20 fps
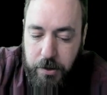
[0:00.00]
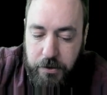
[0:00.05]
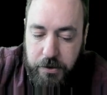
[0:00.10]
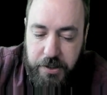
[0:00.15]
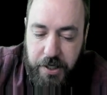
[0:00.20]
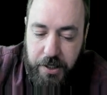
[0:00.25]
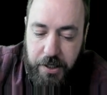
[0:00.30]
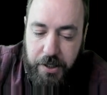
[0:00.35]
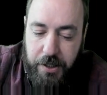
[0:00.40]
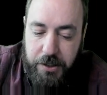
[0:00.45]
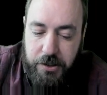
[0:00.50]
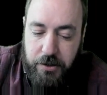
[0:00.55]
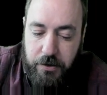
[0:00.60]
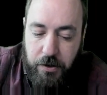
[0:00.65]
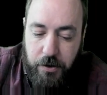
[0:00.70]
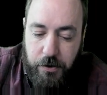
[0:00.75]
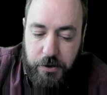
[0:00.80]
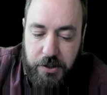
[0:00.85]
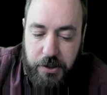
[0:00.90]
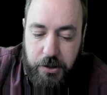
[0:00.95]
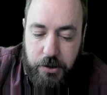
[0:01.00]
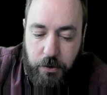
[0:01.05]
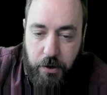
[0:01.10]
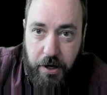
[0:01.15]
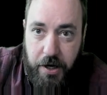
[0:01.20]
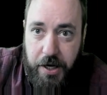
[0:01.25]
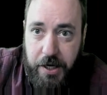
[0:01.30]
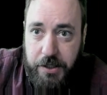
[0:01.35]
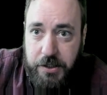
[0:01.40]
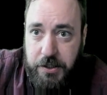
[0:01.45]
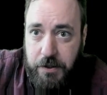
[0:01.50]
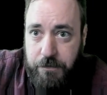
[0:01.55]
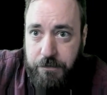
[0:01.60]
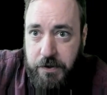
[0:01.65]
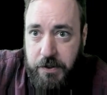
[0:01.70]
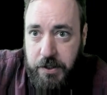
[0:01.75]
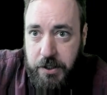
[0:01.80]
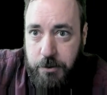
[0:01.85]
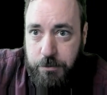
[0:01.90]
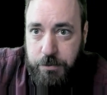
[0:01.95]
Take each of those into our H and
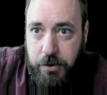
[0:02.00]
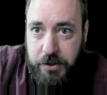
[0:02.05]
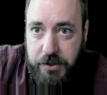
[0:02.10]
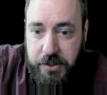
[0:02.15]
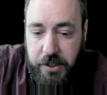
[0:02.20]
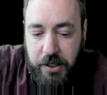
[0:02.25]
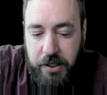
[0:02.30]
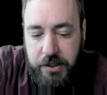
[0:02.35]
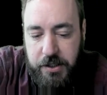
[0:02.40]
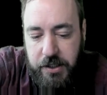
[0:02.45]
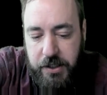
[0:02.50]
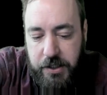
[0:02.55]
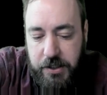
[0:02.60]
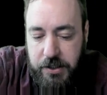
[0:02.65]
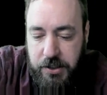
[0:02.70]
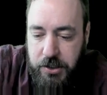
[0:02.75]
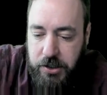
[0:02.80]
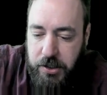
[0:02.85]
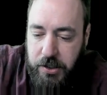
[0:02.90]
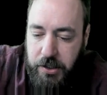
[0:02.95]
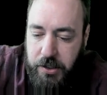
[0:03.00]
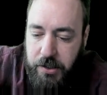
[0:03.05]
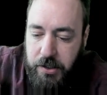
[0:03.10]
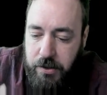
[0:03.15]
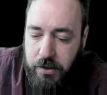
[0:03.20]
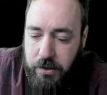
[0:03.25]
V inputs on a DSG